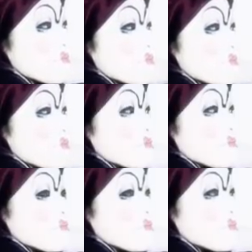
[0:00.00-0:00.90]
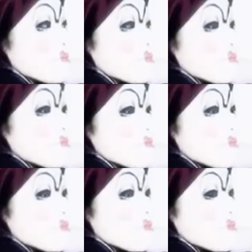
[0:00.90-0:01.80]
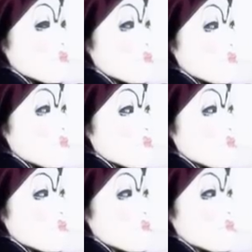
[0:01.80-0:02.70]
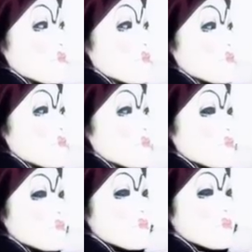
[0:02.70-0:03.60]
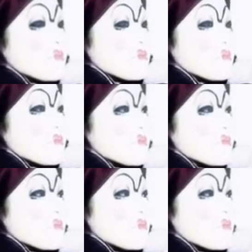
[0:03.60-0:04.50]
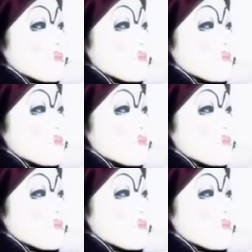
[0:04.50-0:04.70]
[no speech]